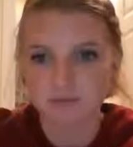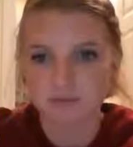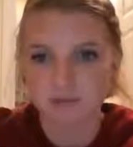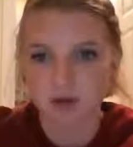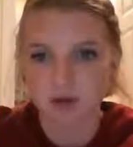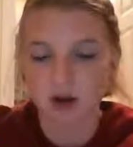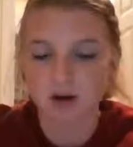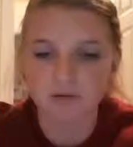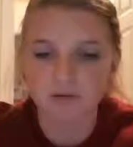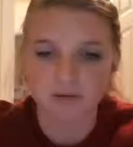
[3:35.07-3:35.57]

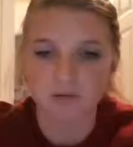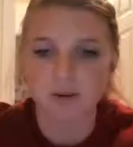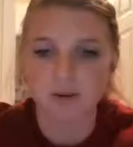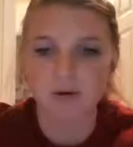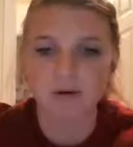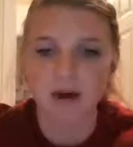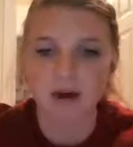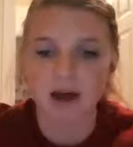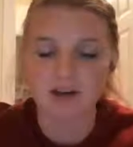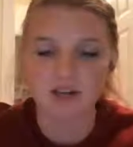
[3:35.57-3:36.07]
Or for me,
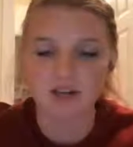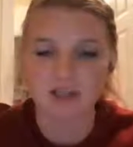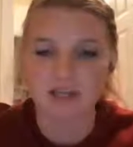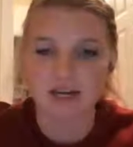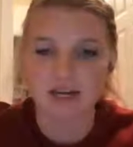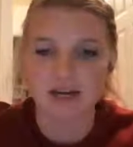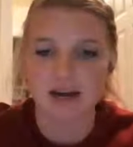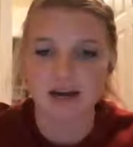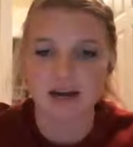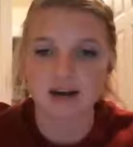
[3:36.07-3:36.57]
when I just hit
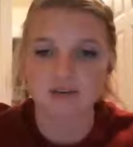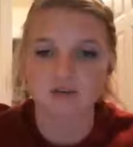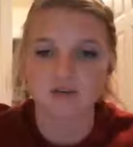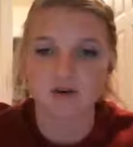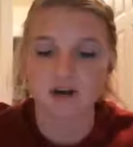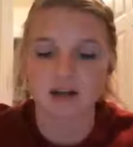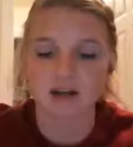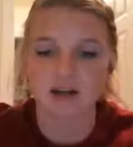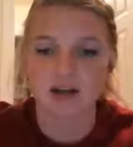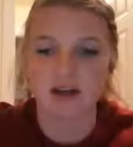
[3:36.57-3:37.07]

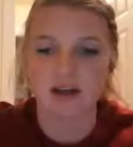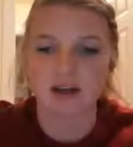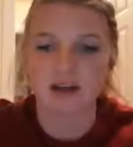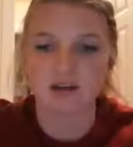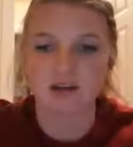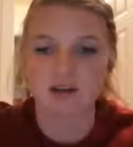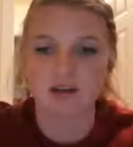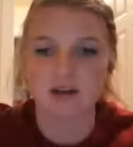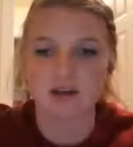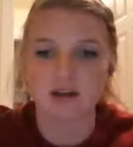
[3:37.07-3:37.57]
-1, it like